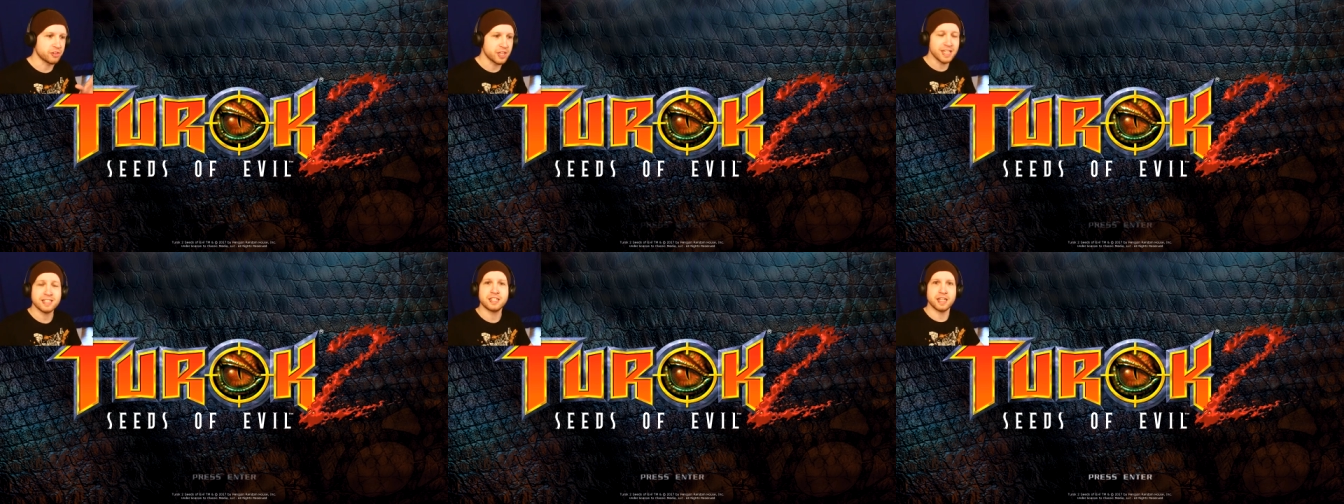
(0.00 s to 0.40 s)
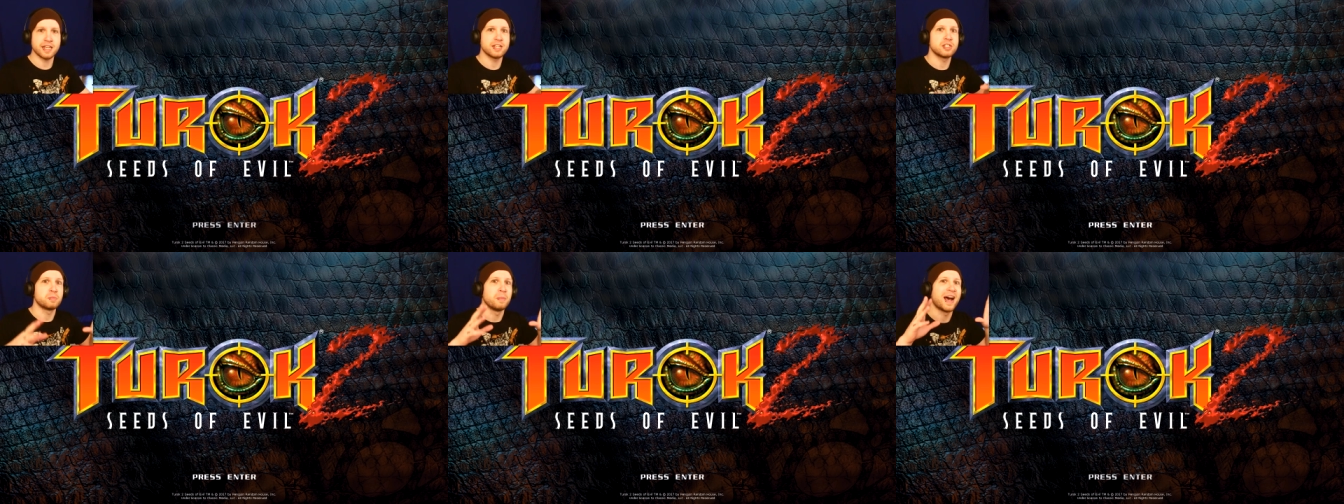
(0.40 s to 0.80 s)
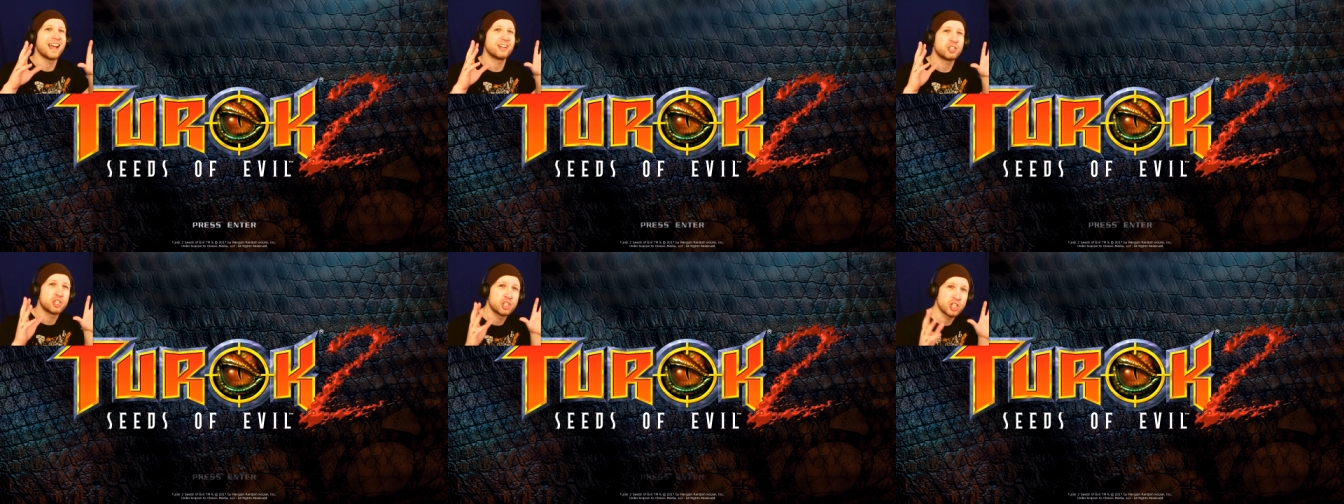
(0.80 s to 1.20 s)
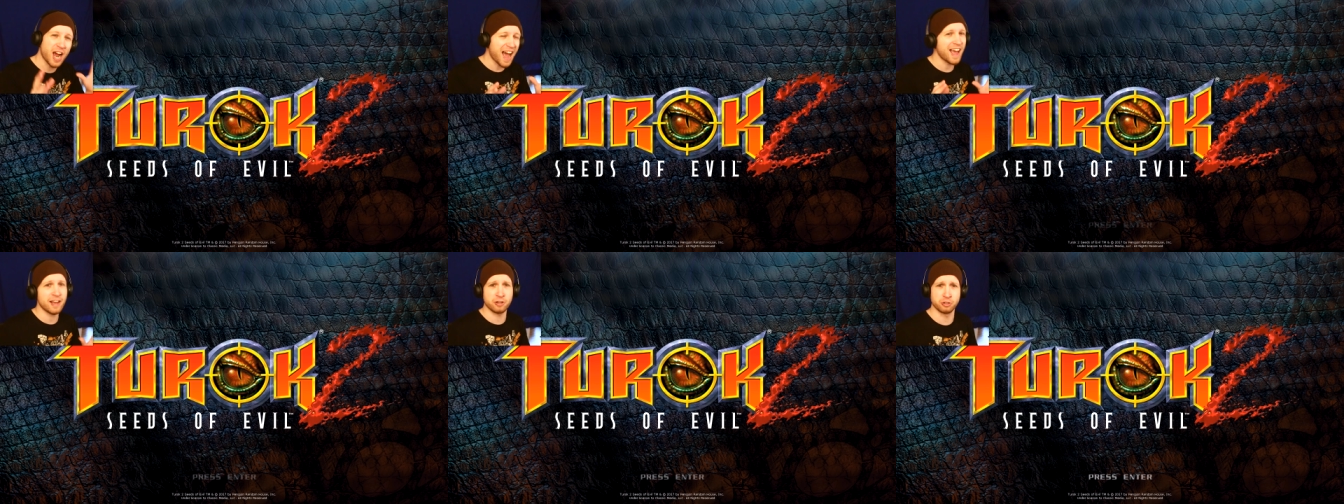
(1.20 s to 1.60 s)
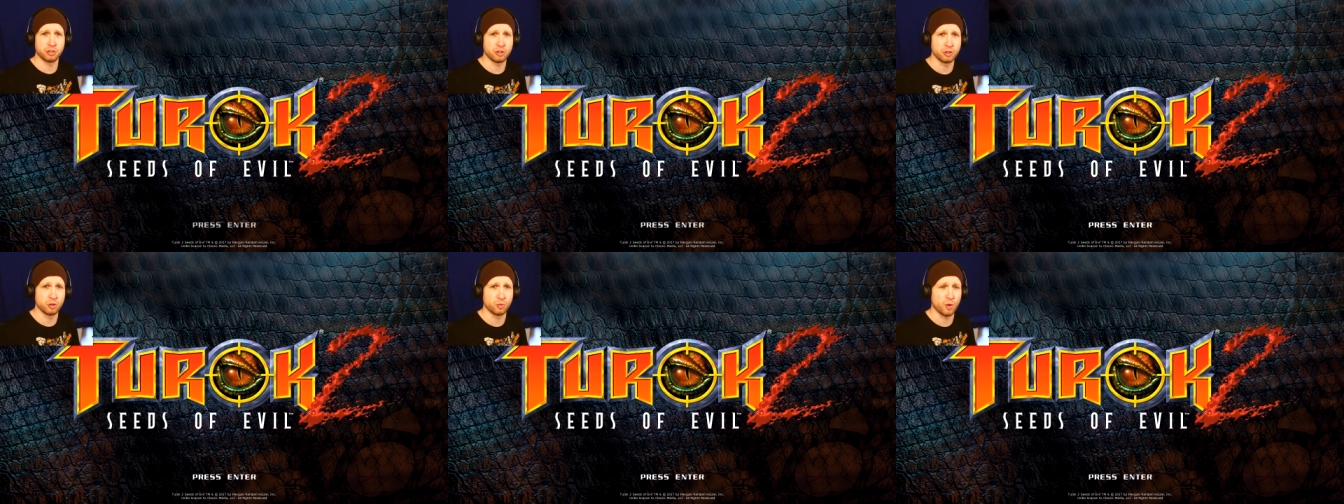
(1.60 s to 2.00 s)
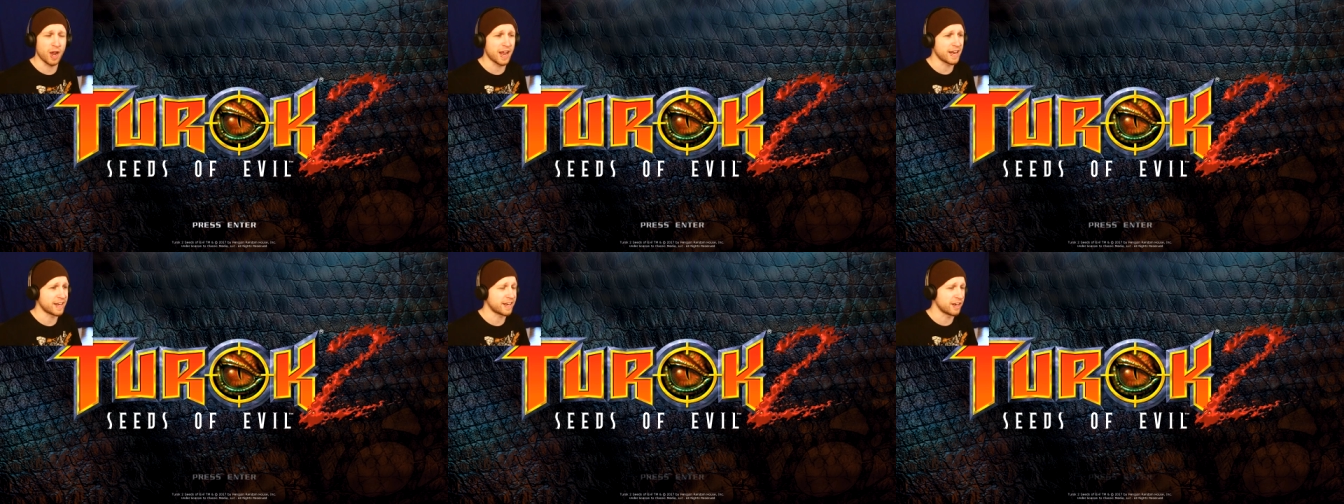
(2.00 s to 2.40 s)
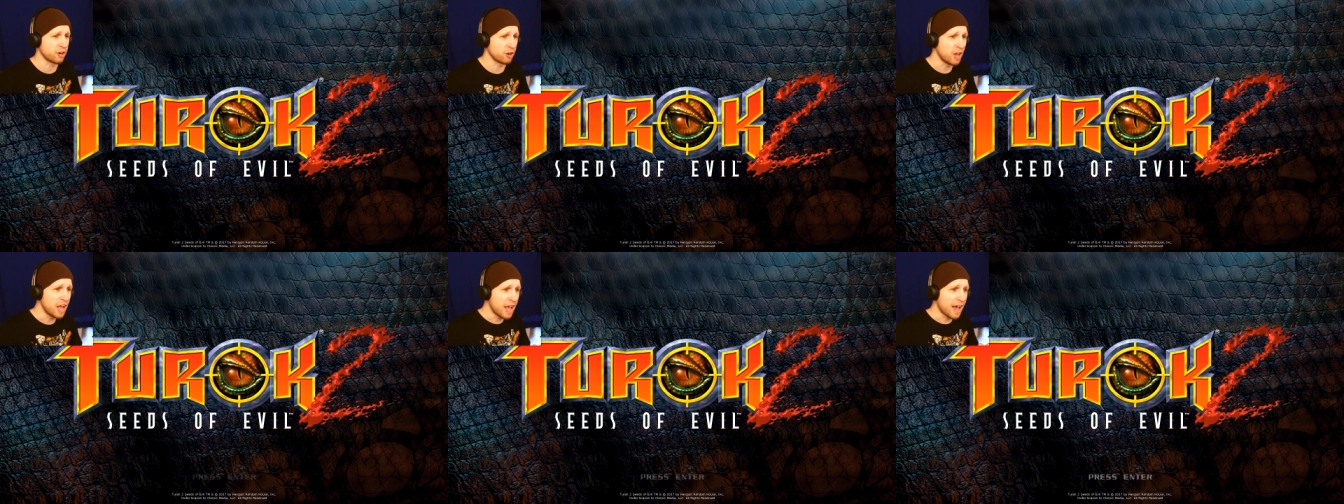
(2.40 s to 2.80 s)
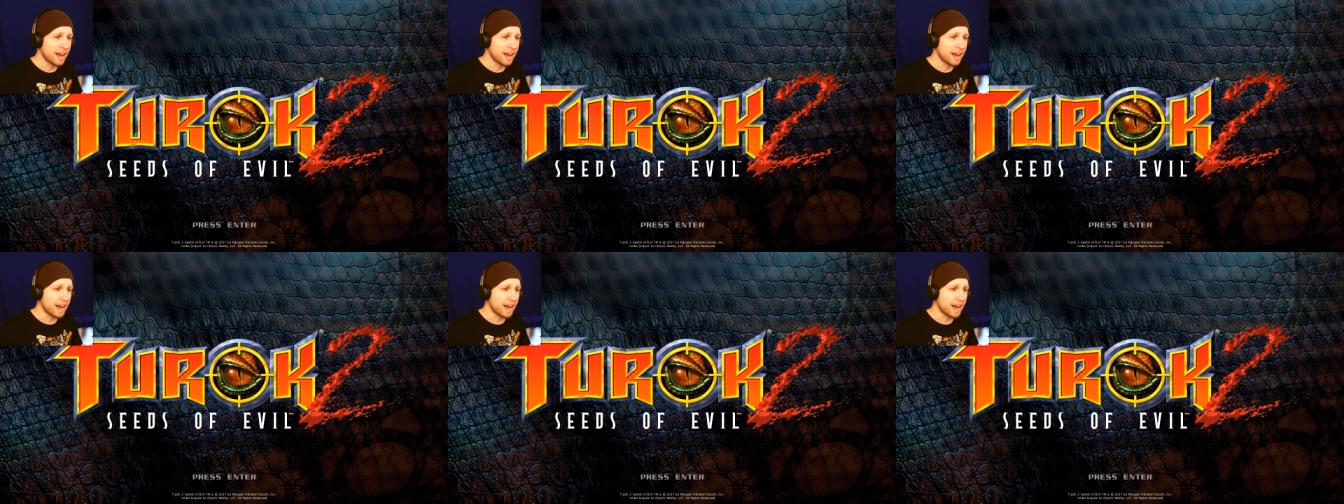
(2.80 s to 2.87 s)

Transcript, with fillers: This is my childhood right here,